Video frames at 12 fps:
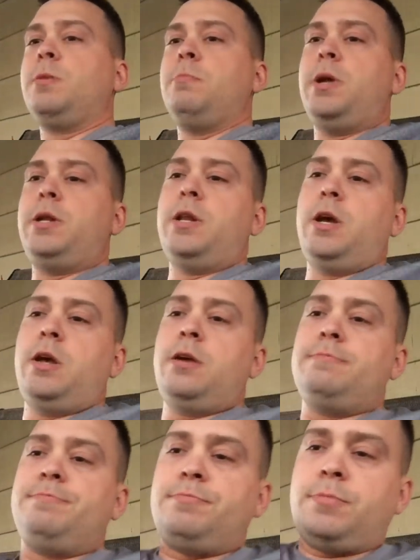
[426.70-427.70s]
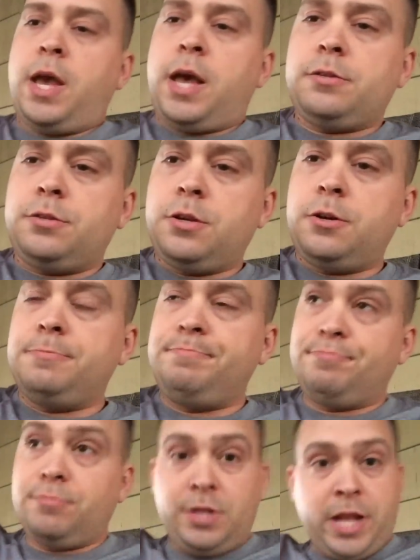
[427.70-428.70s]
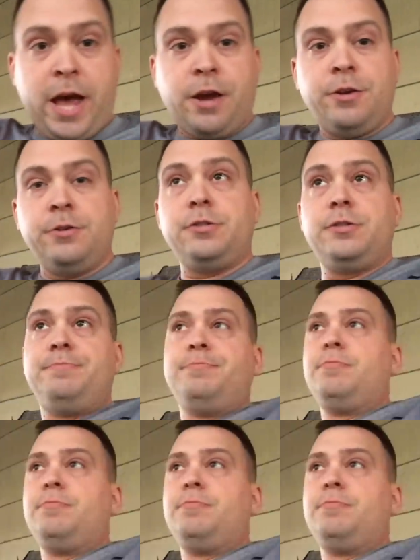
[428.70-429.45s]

but uh, yeah, so Dagners.